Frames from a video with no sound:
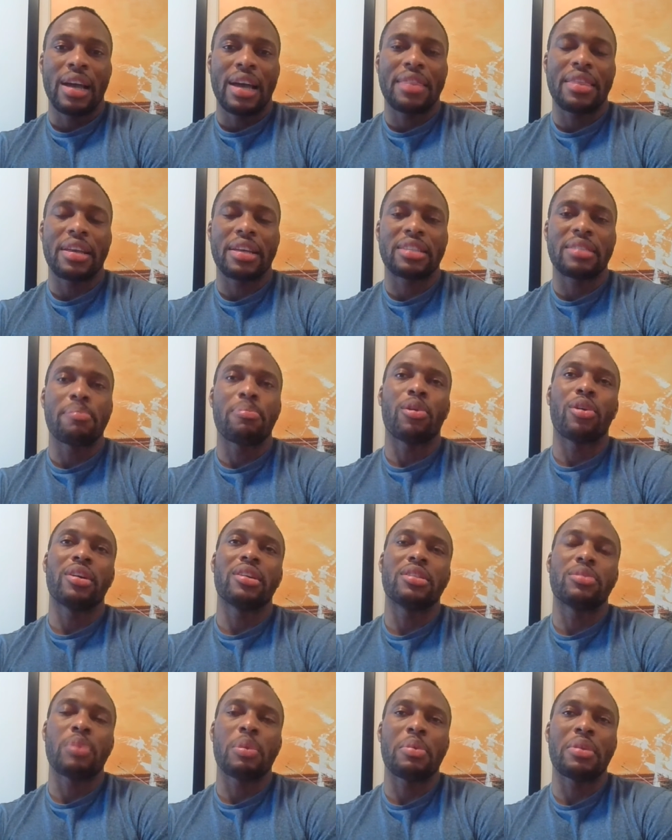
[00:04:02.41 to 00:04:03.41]
I think it's
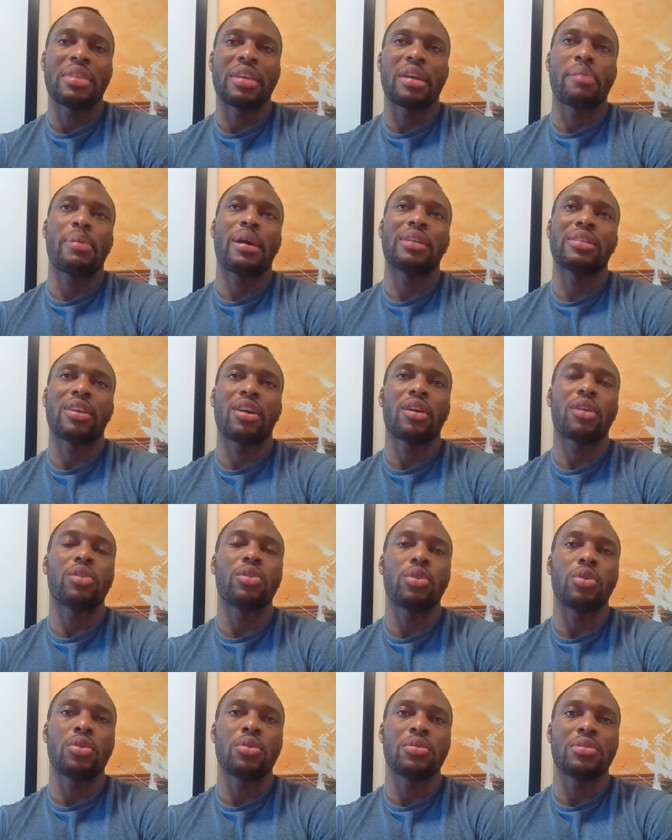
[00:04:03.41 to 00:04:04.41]
important when we think about our
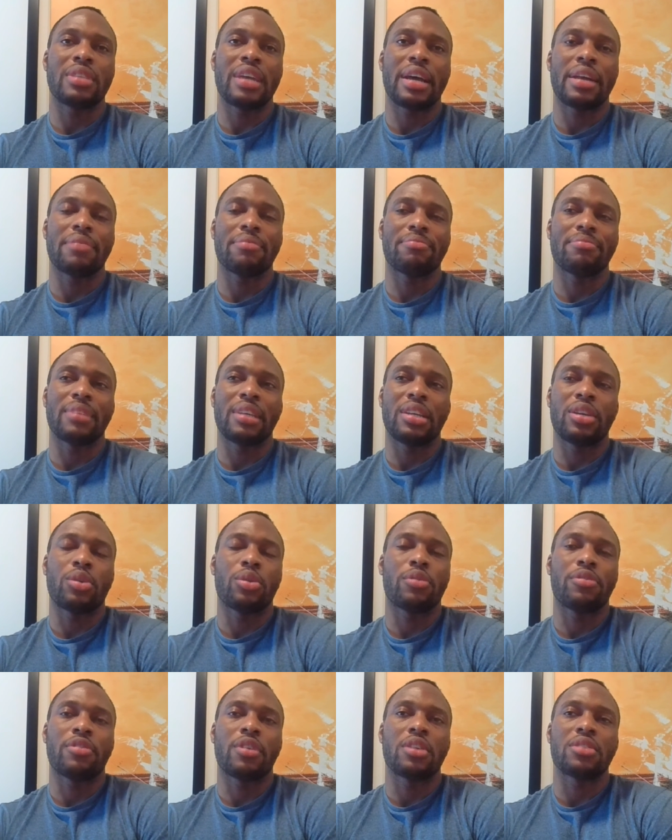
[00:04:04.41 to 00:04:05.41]
goals that in
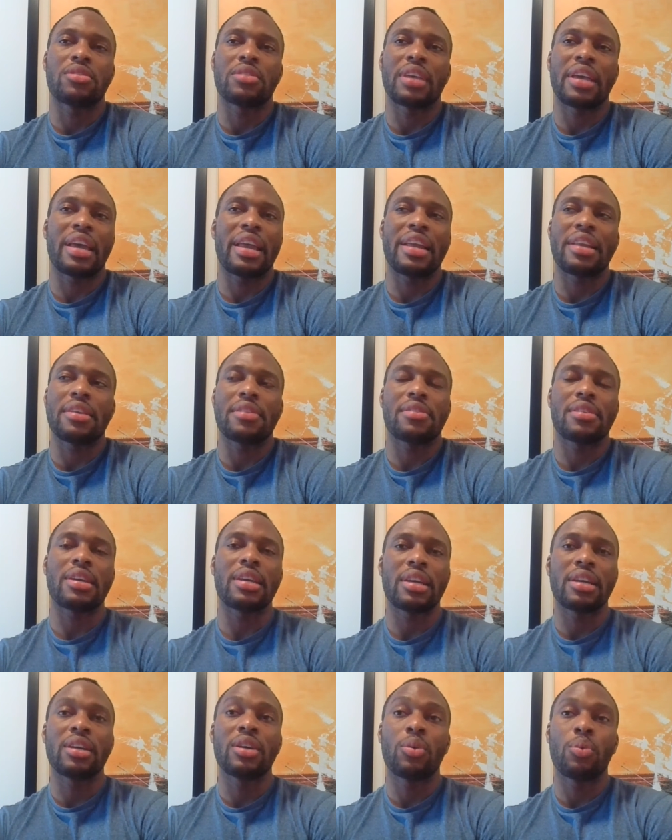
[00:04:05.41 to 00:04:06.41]
order for us to get
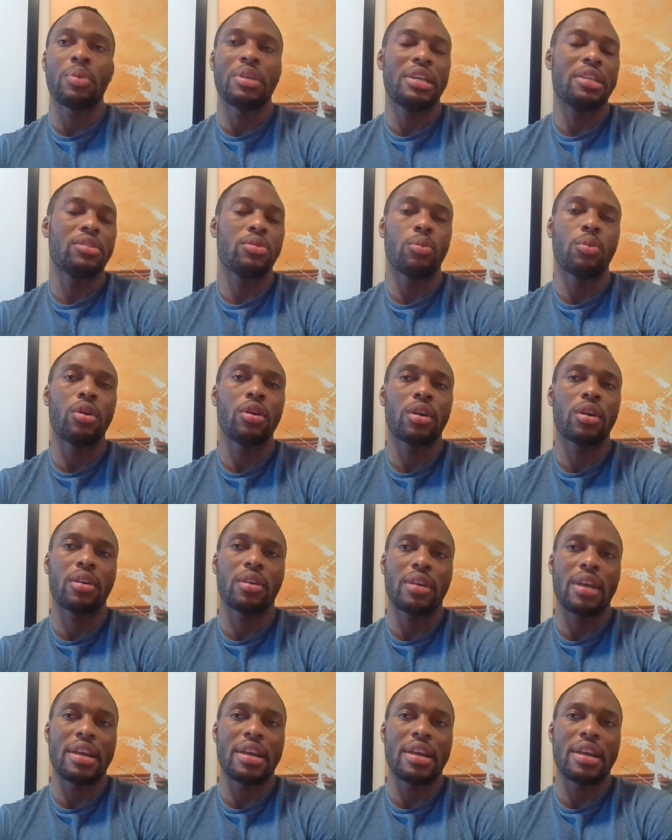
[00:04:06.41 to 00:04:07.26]
anything, we need to work.